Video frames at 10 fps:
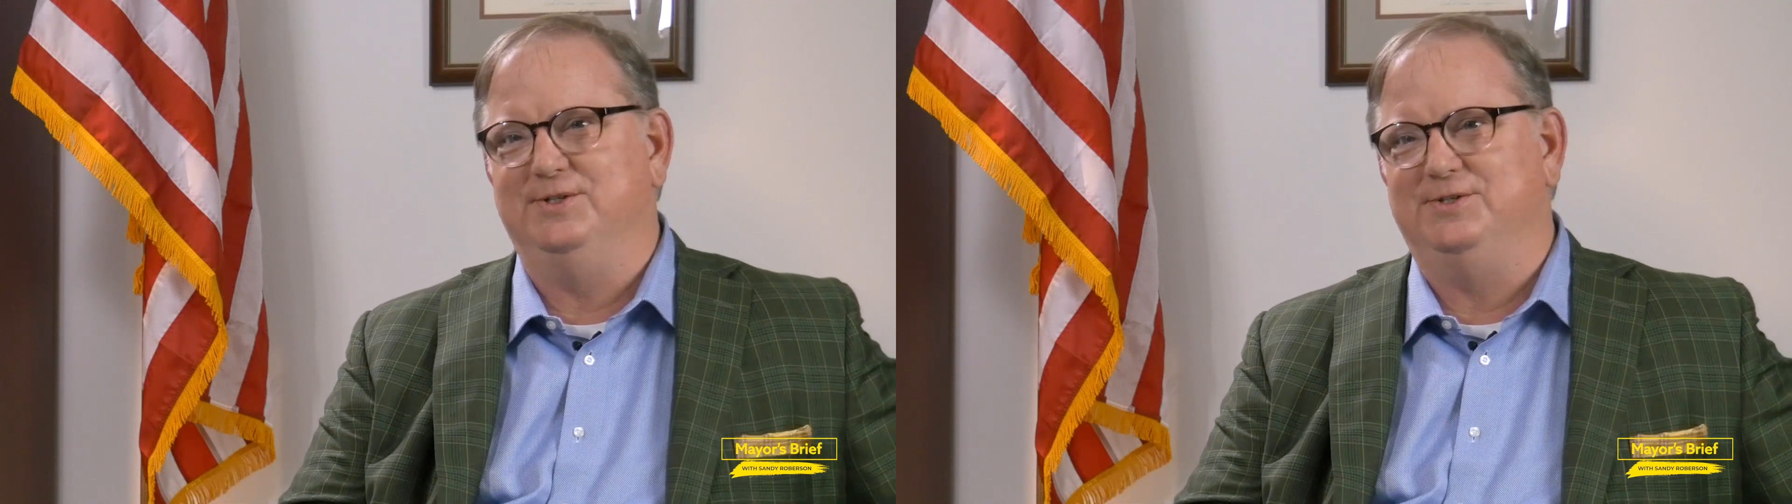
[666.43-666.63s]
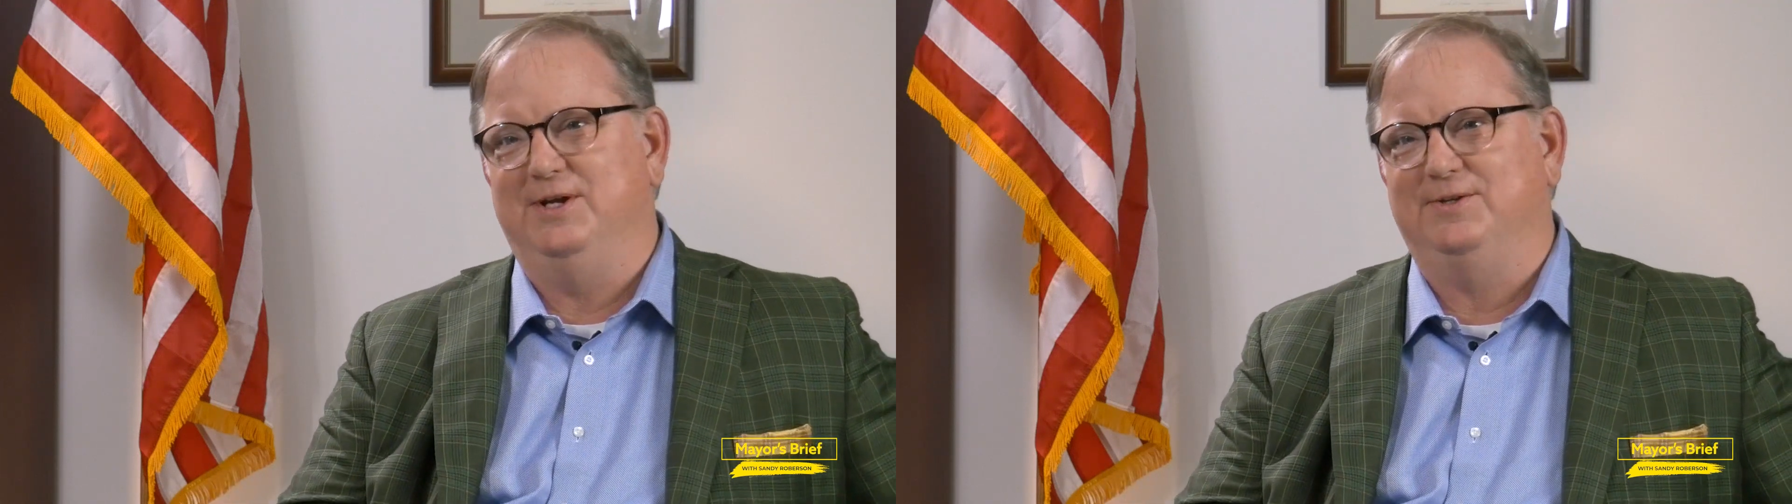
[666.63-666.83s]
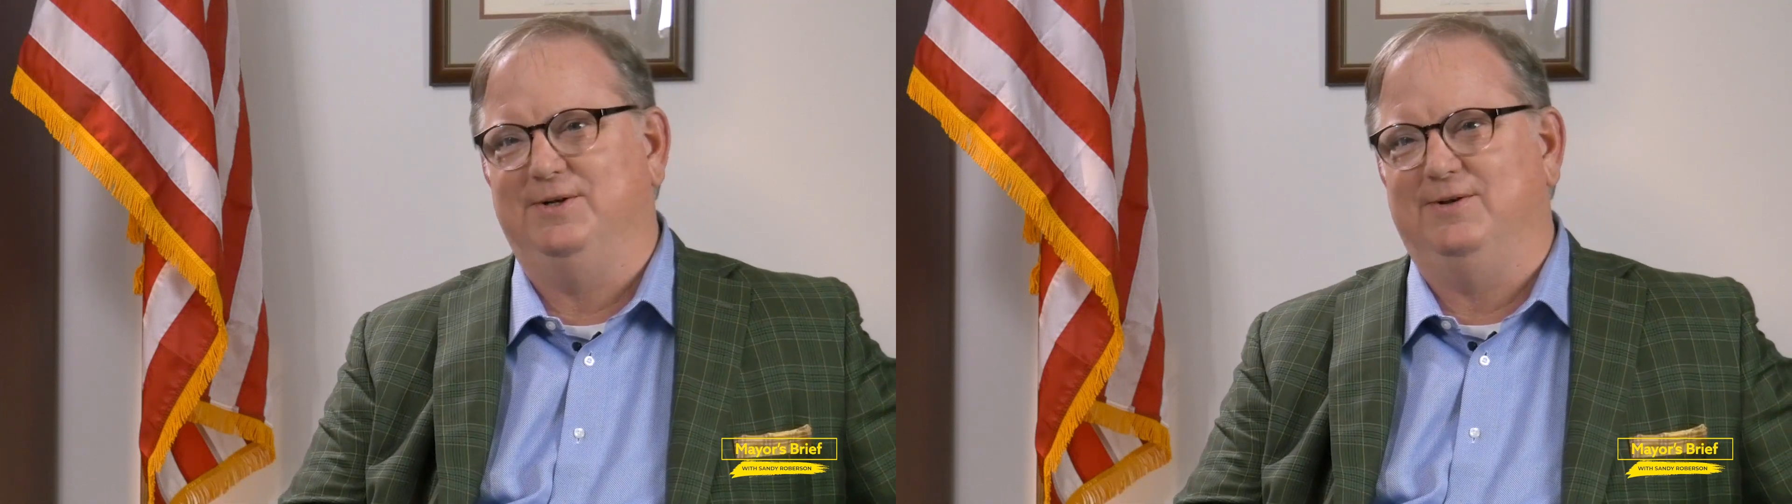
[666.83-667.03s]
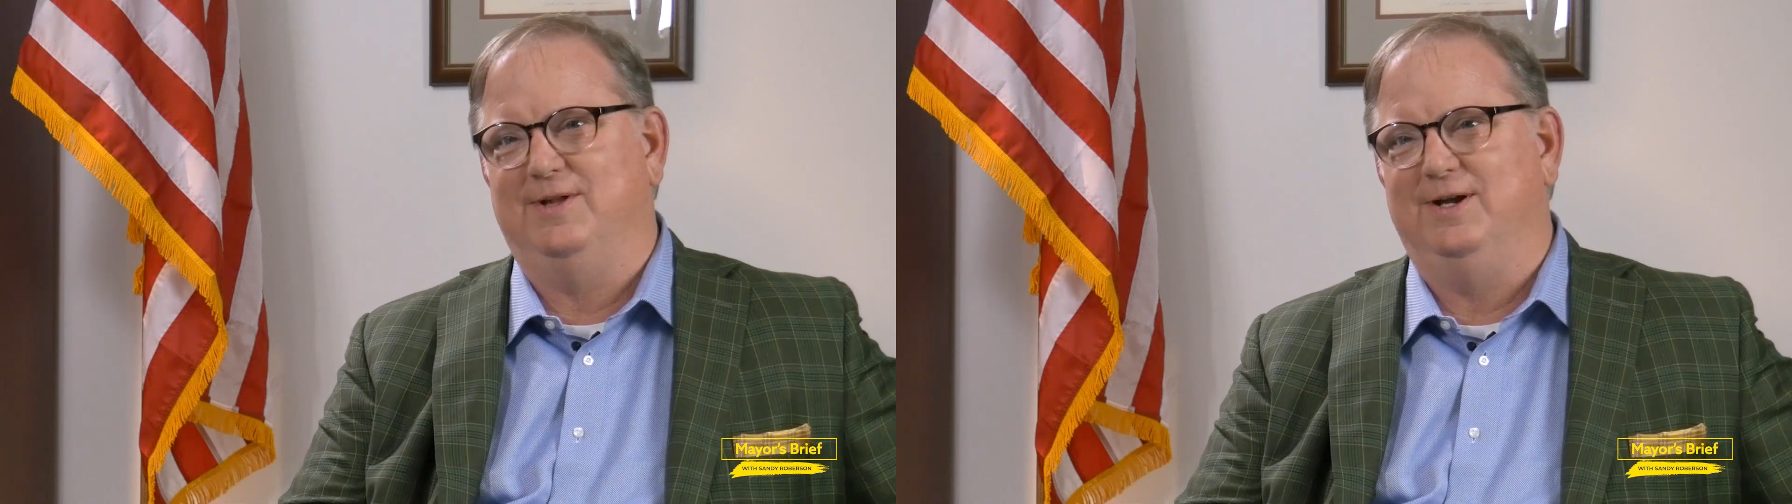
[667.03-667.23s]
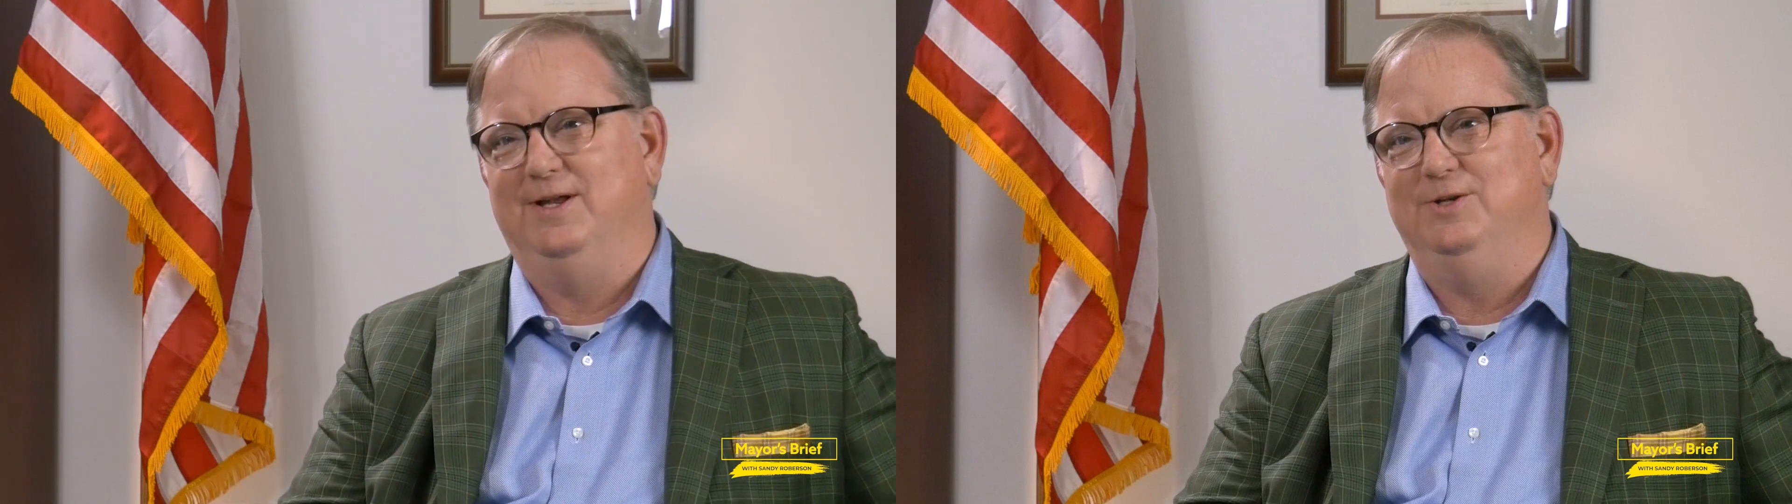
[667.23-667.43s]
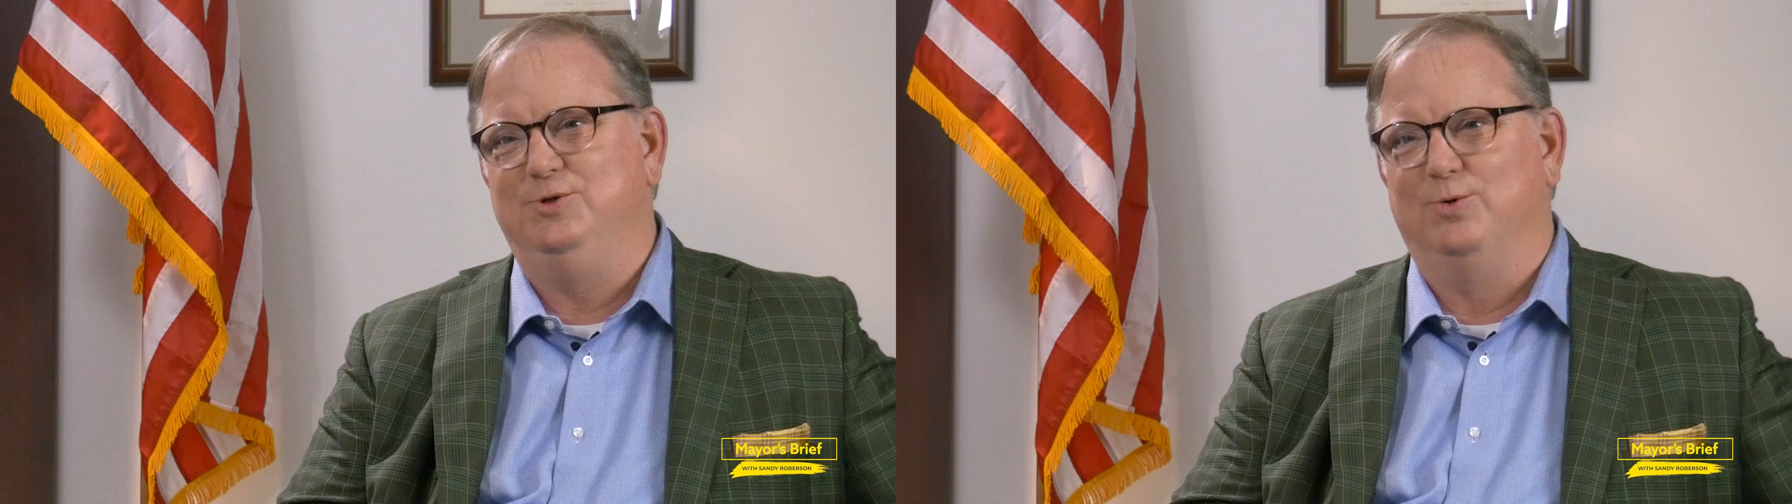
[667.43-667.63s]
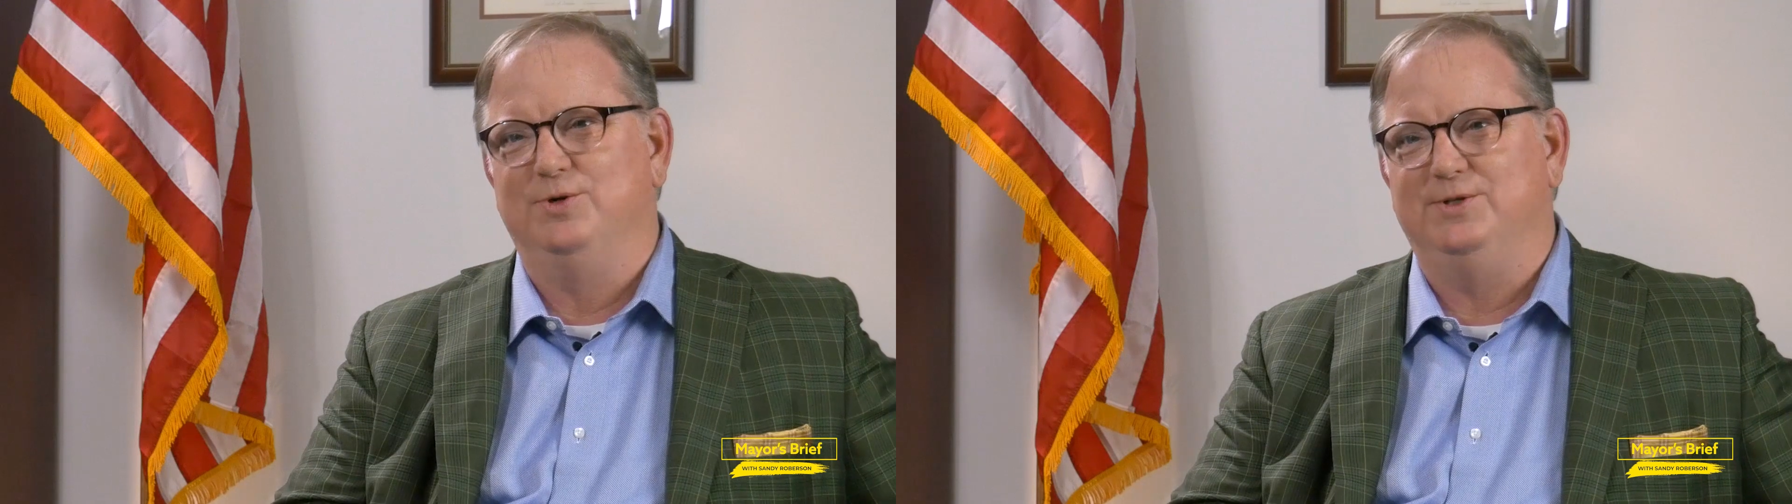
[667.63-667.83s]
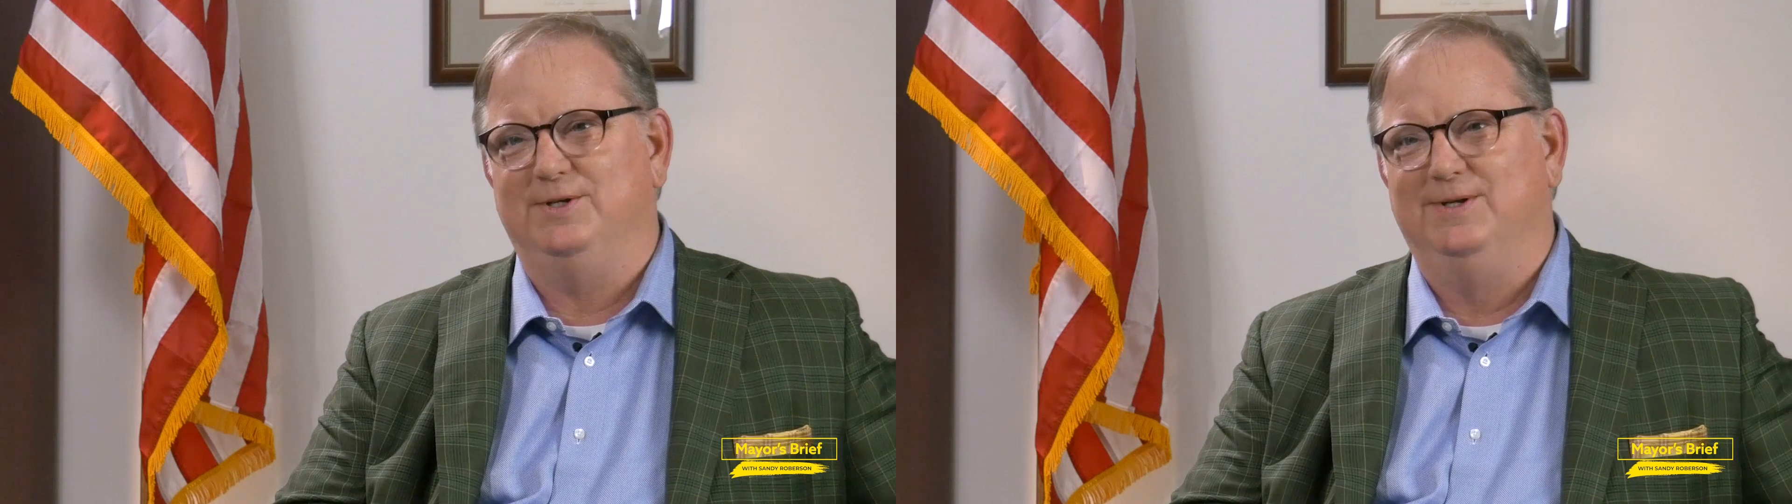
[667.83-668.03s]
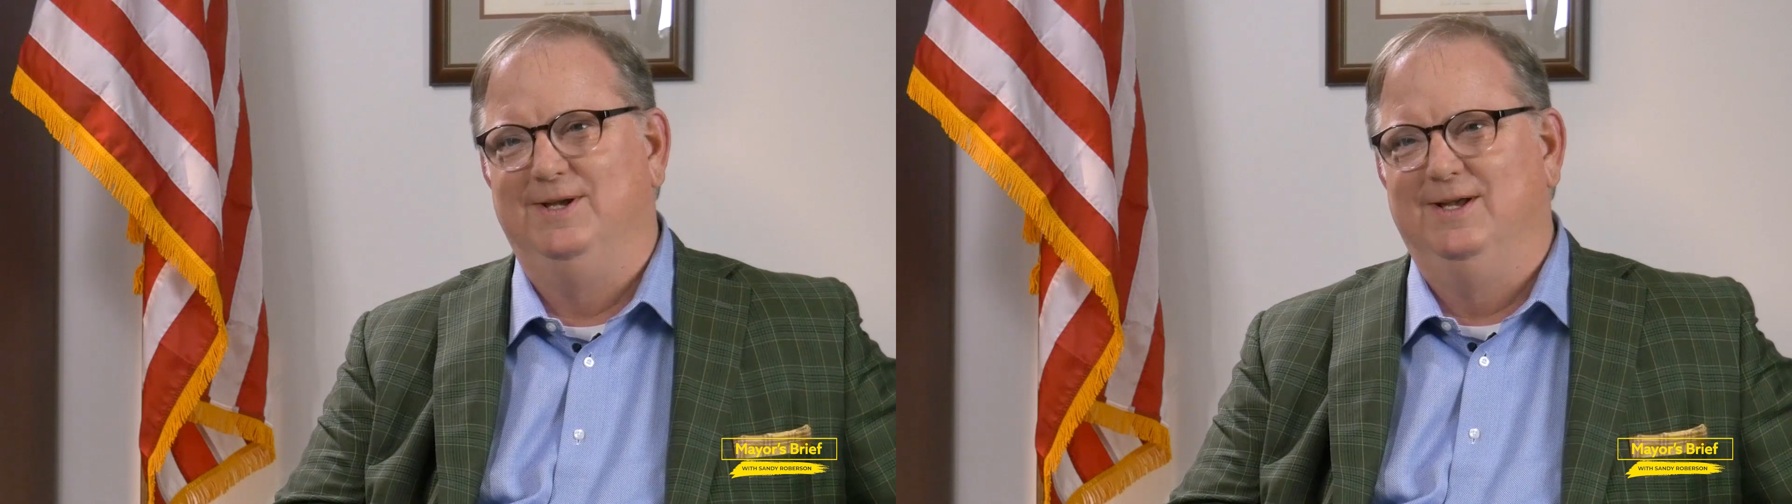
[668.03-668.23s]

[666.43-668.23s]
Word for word: in South Carolina and Georgia